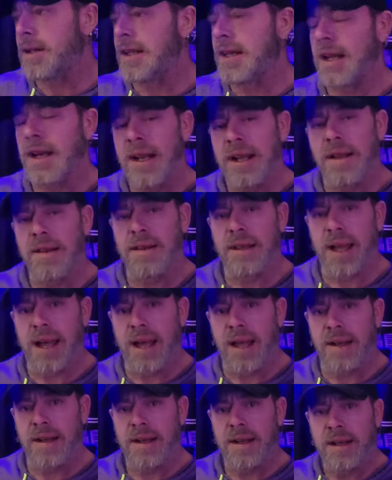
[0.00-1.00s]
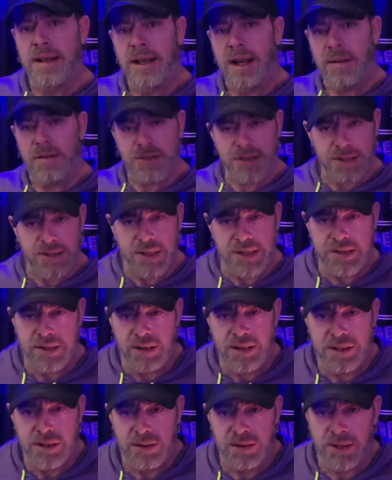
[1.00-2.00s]
been getting a lot ever since I
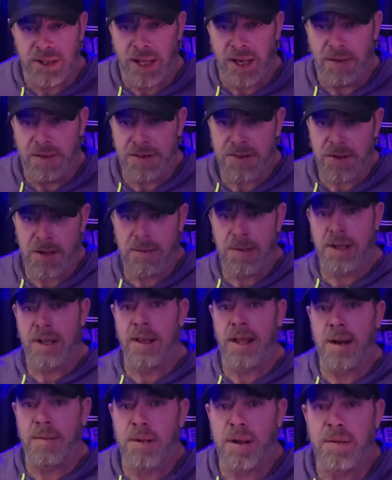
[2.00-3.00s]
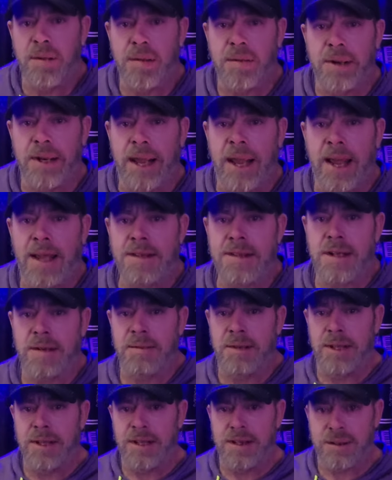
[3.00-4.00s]
started doing live streaming. A lot of people have been asking
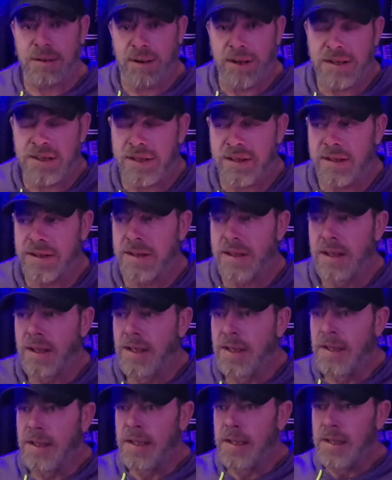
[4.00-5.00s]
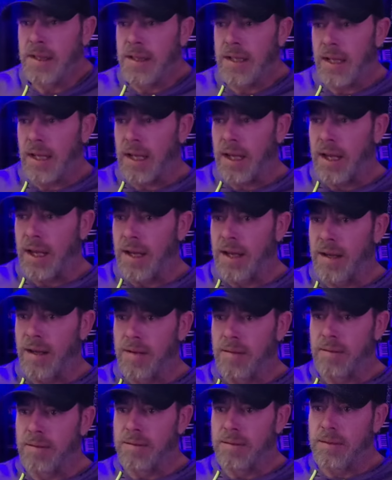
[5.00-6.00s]
me these questions, and
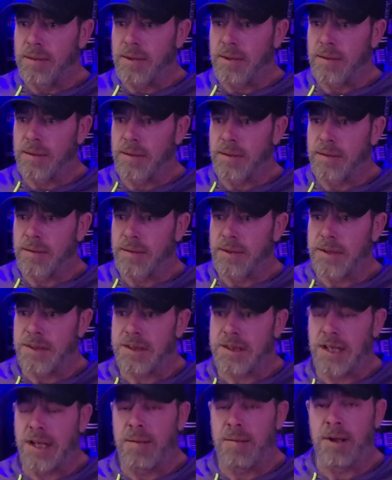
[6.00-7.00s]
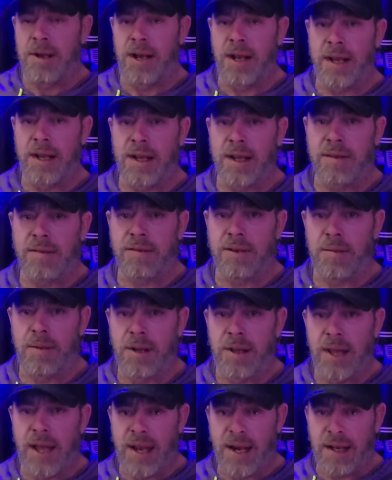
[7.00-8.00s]
um, uh, the sentiment I get from a
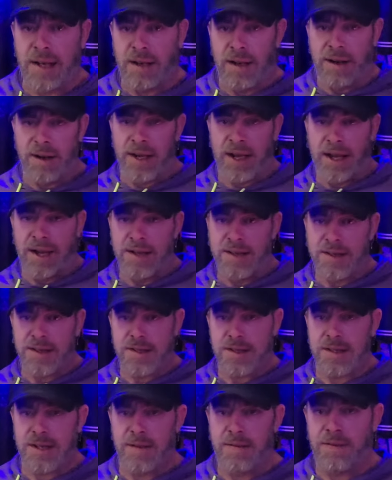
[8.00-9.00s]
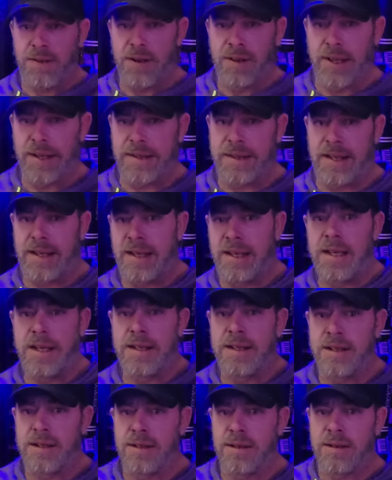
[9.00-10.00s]
lot of young guys is they feel like they need
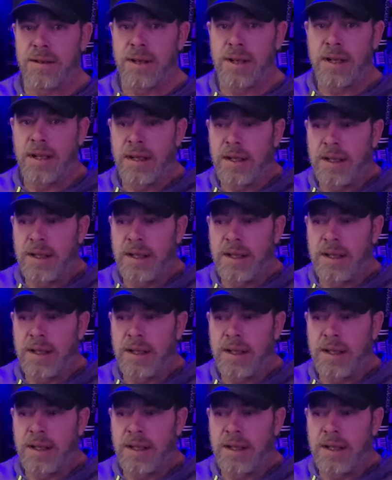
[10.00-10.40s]
to